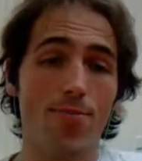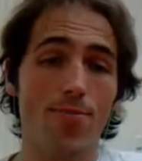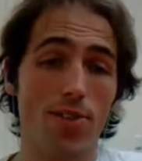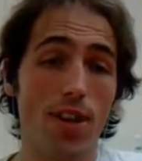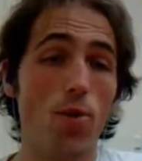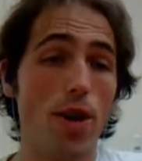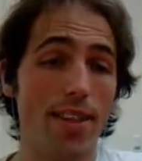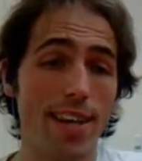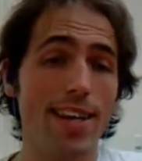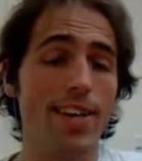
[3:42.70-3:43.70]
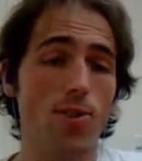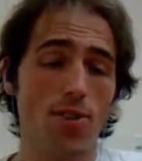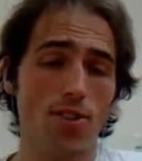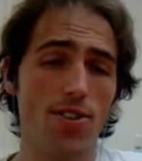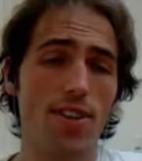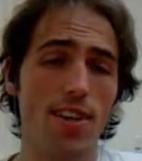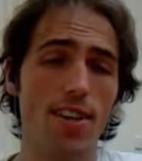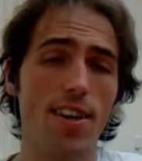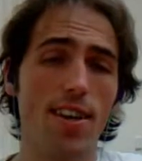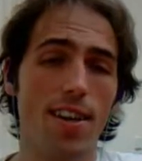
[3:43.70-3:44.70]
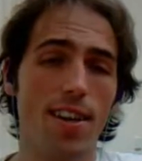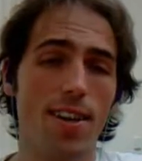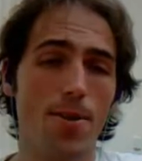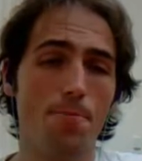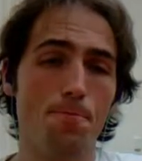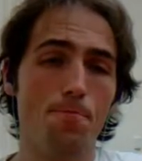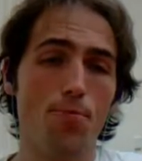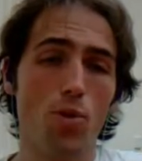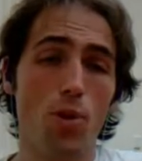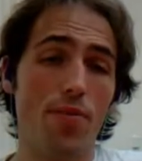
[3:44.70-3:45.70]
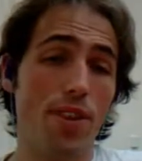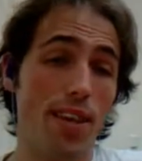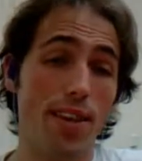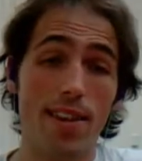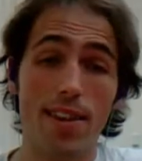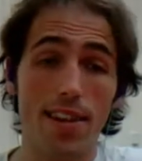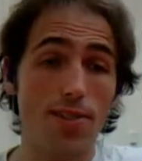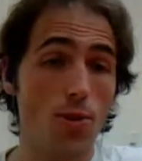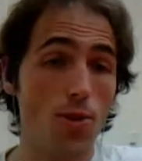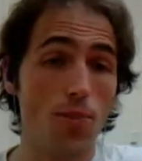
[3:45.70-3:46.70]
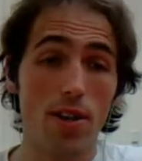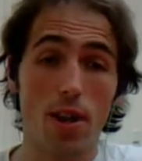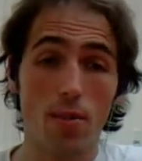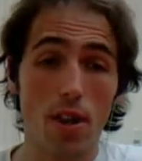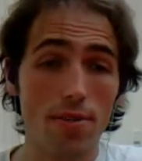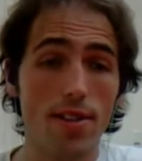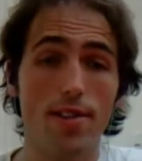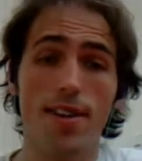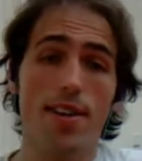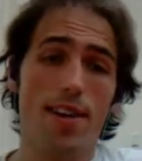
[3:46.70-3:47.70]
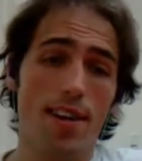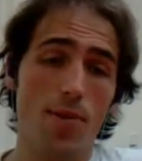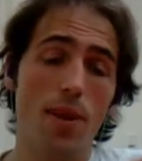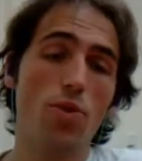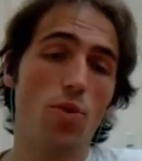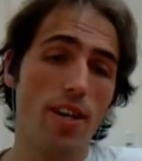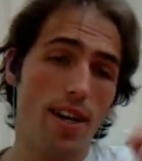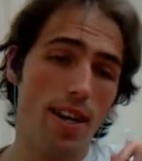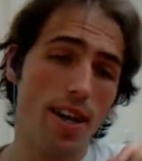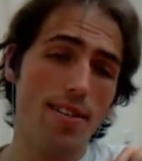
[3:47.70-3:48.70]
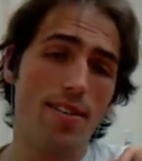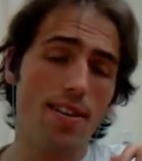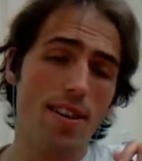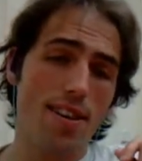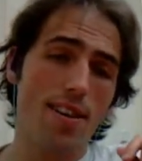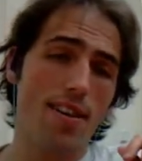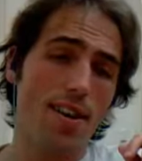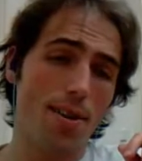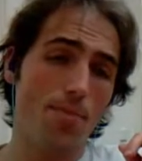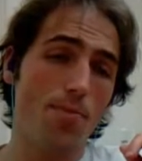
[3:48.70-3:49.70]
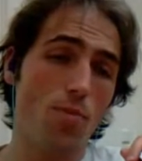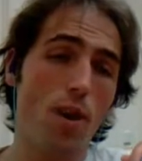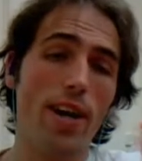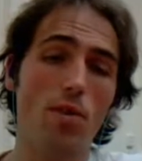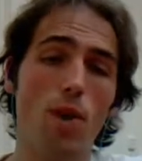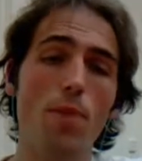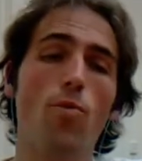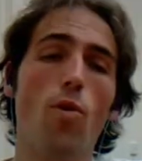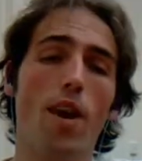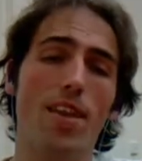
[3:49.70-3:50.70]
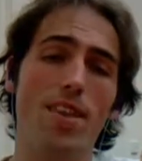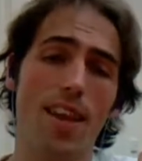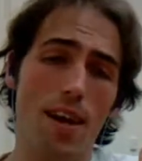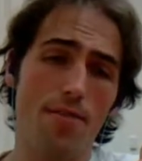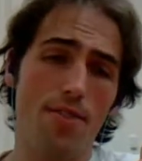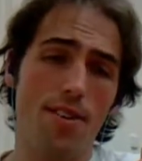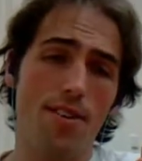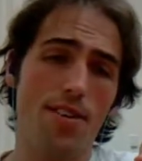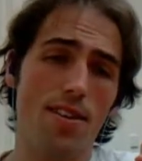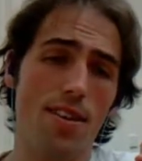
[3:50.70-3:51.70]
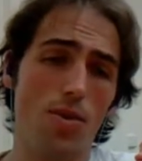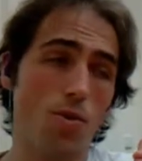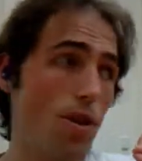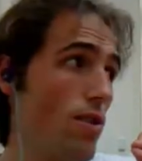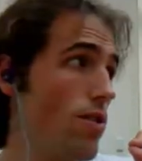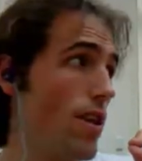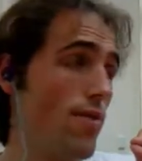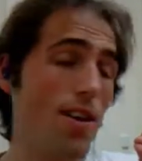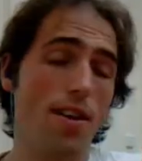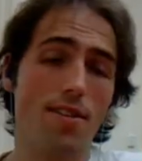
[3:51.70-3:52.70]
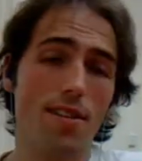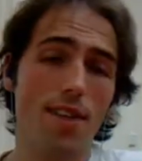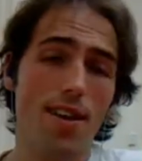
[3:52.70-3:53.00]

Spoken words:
their way of thinking versus the way of thinking that has always been nonprofits. And when I was working at CASA, right before I left CASA,